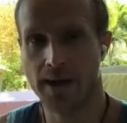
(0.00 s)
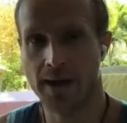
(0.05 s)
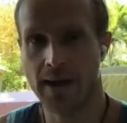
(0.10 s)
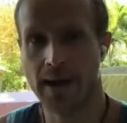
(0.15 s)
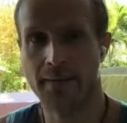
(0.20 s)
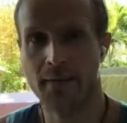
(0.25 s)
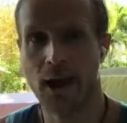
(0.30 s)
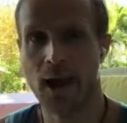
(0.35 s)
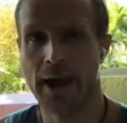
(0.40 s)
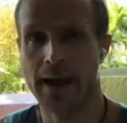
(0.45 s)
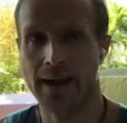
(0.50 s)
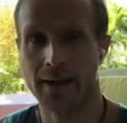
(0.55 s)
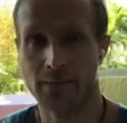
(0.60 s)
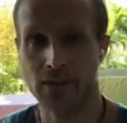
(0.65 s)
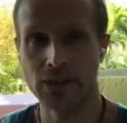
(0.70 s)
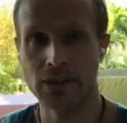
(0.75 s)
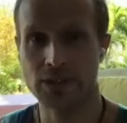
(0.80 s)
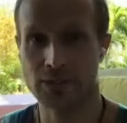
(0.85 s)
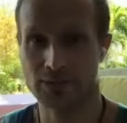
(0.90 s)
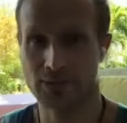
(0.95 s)
I'm
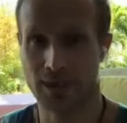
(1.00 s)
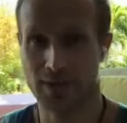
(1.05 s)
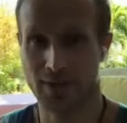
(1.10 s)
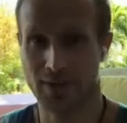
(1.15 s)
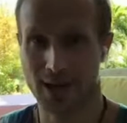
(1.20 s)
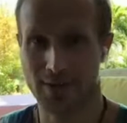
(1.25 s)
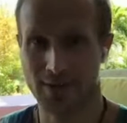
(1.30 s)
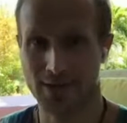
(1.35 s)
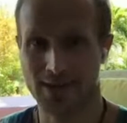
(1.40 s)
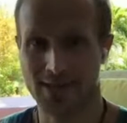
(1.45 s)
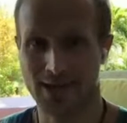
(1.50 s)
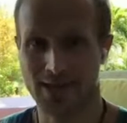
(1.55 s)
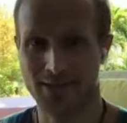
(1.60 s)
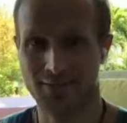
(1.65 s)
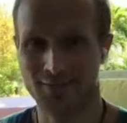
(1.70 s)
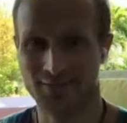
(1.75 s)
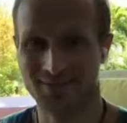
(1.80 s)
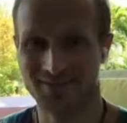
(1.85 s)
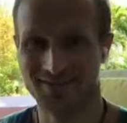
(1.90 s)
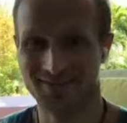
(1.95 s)
going to speak about
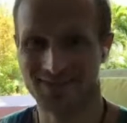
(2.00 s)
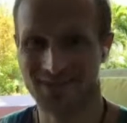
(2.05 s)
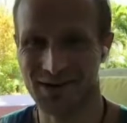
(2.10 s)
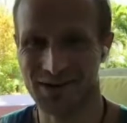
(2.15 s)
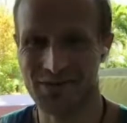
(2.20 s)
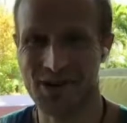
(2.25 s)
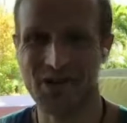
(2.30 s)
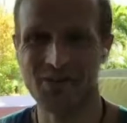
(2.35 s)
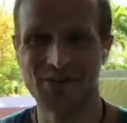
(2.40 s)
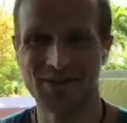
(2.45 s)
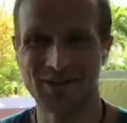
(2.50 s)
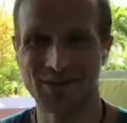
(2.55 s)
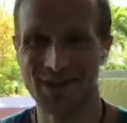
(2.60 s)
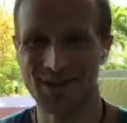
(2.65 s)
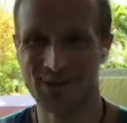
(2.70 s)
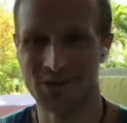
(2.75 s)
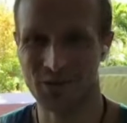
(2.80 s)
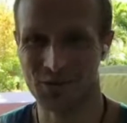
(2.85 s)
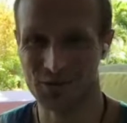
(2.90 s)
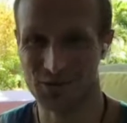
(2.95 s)
myself. And I'm hoping that
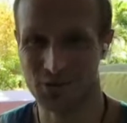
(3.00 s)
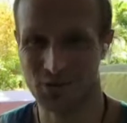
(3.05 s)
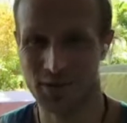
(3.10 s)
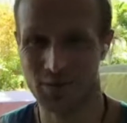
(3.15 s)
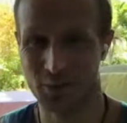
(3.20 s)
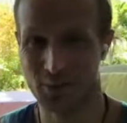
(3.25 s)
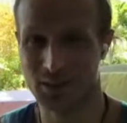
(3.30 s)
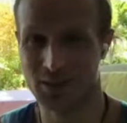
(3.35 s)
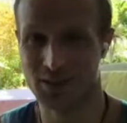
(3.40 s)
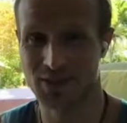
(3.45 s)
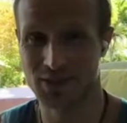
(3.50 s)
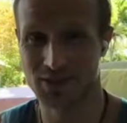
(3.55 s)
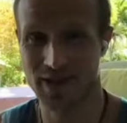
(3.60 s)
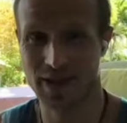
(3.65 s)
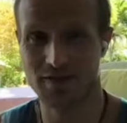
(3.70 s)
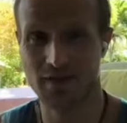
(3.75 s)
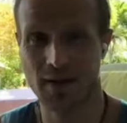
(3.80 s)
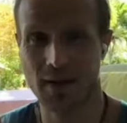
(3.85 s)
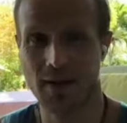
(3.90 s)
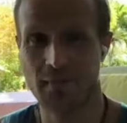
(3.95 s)
you're also able to do
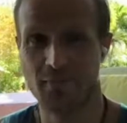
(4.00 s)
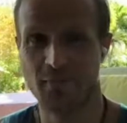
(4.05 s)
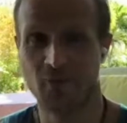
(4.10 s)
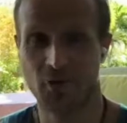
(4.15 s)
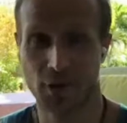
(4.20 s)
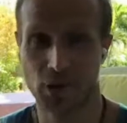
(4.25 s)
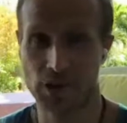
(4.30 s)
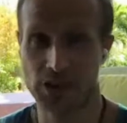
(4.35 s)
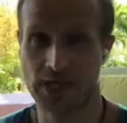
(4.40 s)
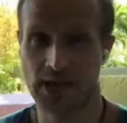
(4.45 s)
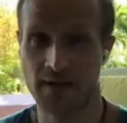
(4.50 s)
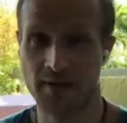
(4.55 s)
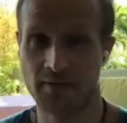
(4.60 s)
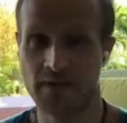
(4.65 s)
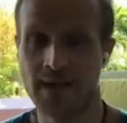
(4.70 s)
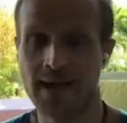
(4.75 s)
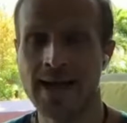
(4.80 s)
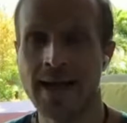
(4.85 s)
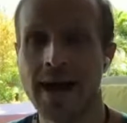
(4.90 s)
that for yourself.